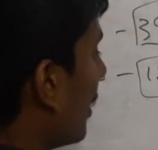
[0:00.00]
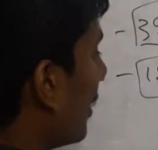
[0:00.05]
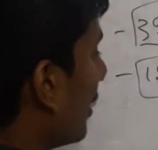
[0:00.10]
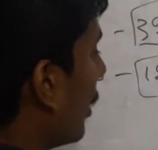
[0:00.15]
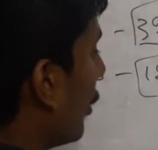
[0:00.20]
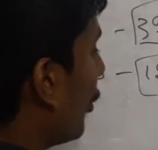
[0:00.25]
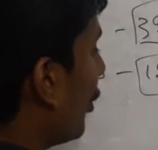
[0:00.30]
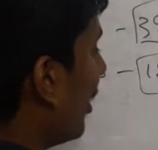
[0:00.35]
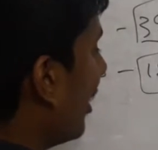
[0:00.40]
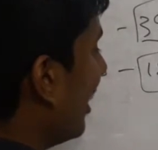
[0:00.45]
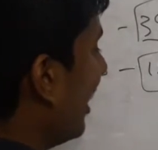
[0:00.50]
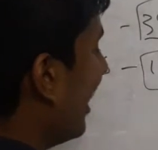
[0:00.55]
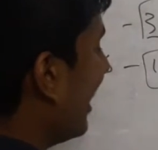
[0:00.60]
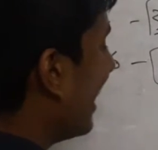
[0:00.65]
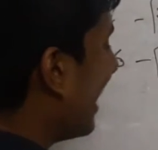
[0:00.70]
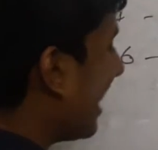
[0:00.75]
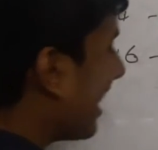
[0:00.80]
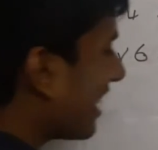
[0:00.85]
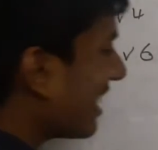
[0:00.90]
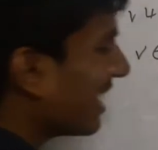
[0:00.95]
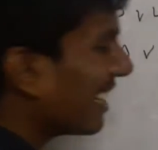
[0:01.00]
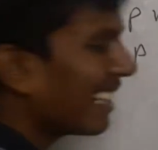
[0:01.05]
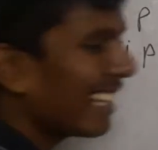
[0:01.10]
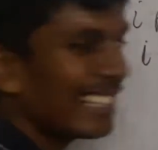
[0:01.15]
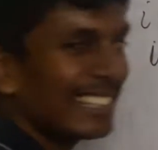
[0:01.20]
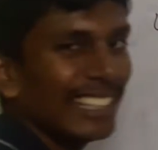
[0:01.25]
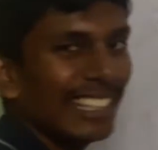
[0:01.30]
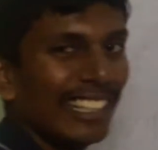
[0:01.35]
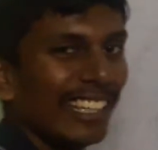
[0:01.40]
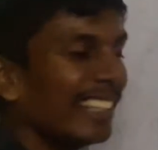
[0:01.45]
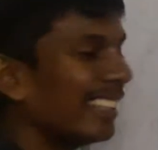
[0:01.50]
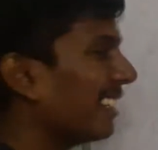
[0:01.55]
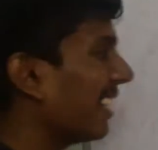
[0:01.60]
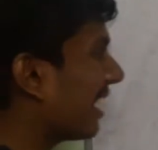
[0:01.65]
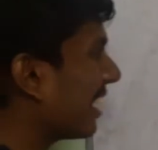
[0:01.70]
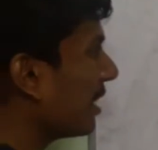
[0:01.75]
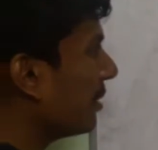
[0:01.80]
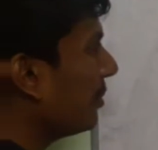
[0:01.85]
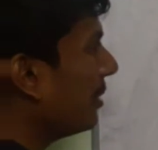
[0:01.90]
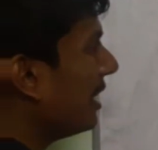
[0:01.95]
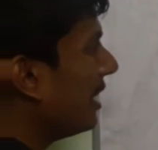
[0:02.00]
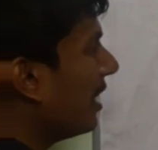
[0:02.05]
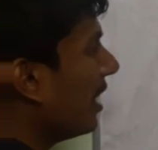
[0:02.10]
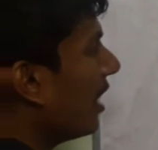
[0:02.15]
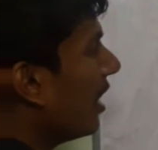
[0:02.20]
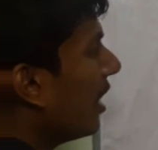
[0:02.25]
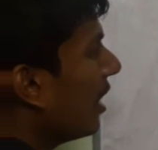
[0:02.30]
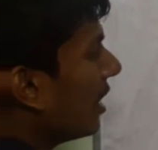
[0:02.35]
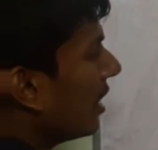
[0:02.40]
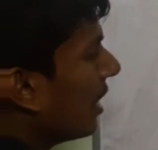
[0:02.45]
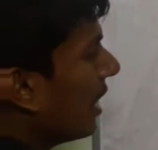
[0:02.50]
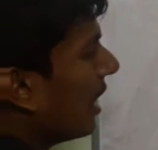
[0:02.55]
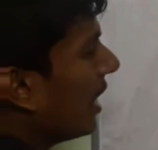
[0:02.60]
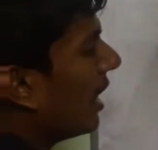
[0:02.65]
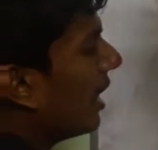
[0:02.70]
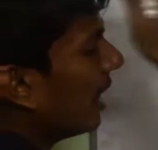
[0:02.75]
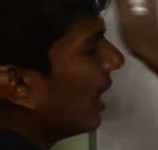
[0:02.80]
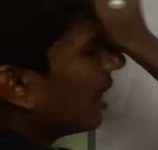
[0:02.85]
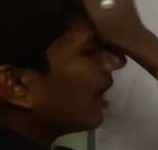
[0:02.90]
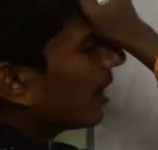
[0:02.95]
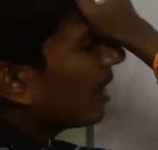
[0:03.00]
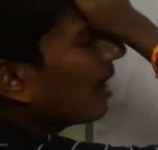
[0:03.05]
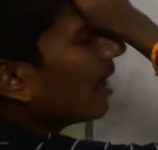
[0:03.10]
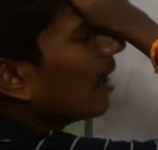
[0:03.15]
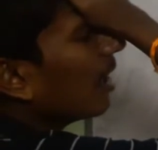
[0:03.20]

definitely greater than gazillion. There can be like